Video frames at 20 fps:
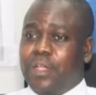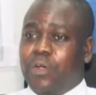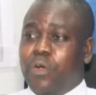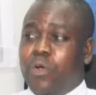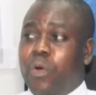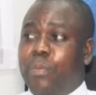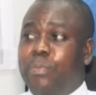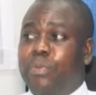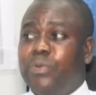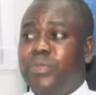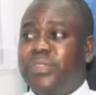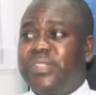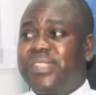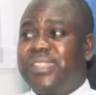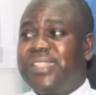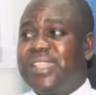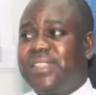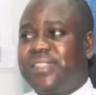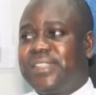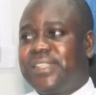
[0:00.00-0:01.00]
open
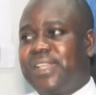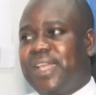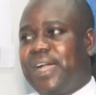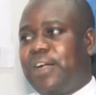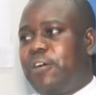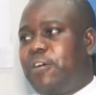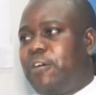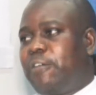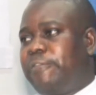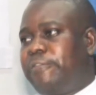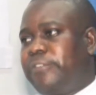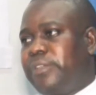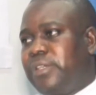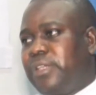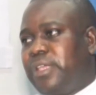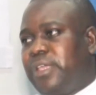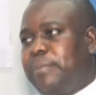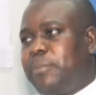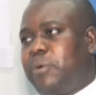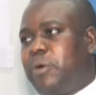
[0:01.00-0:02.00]
sneezing and coughing
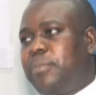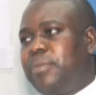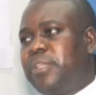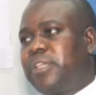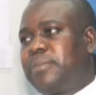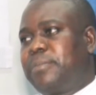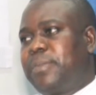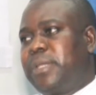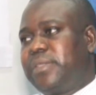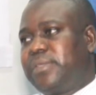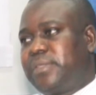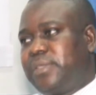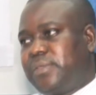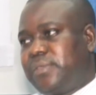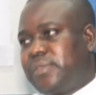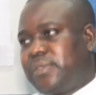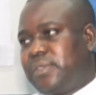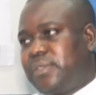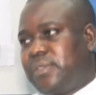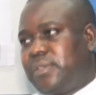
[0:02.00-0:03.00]
in public
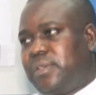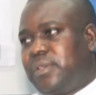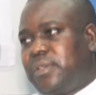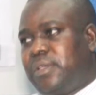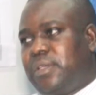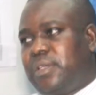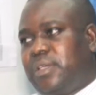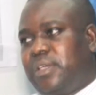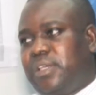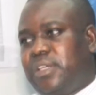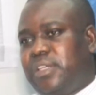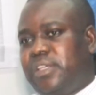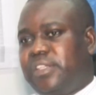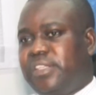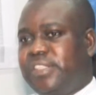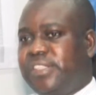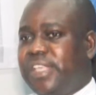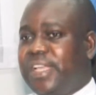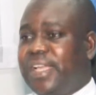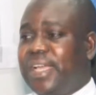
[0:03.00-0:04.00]
places.
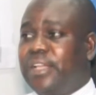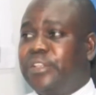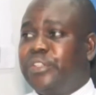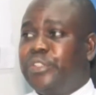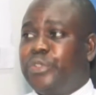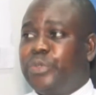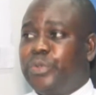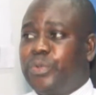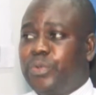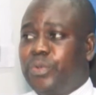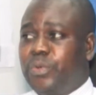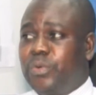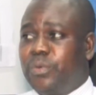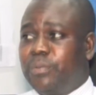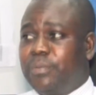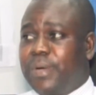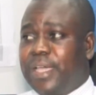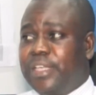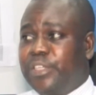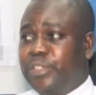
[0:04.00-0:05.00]
This they can do
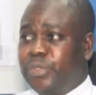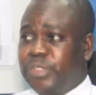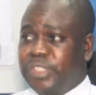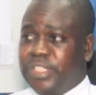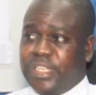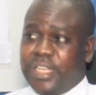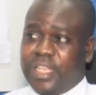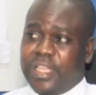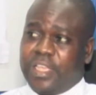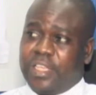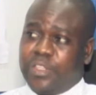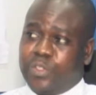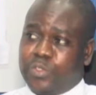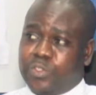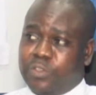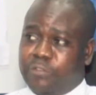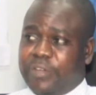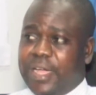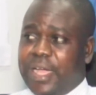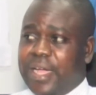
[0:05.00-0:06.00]
by using the use
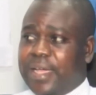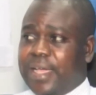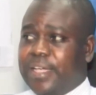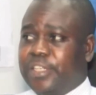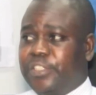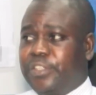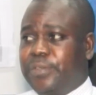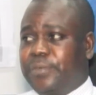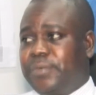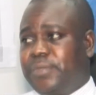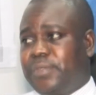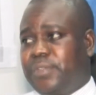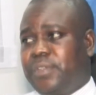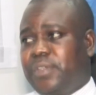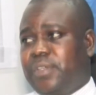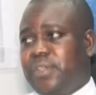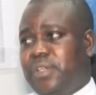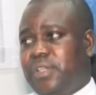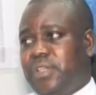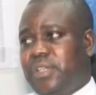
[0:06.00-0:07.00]
of handkerchiefs.
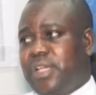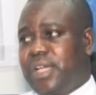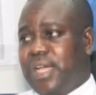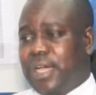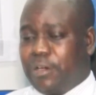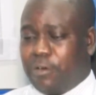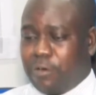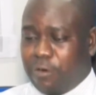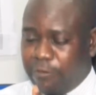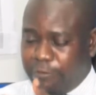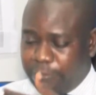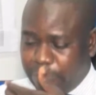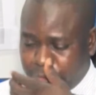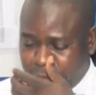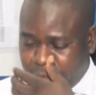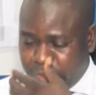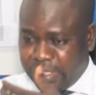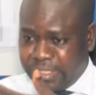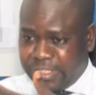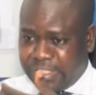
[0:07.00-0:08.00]
They can cough or
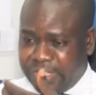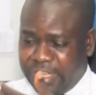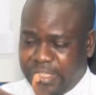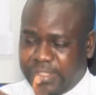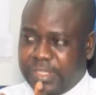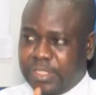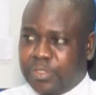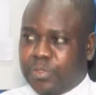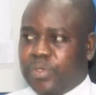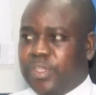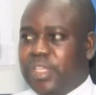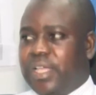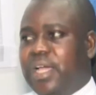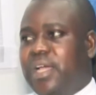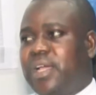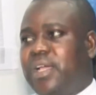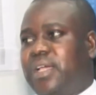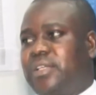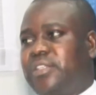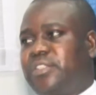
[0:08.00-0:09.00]
sneeze into the
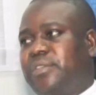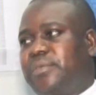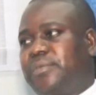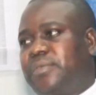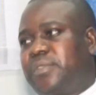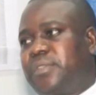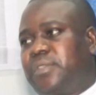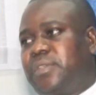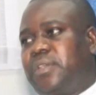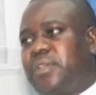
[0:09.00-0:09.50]
handkerchiefs.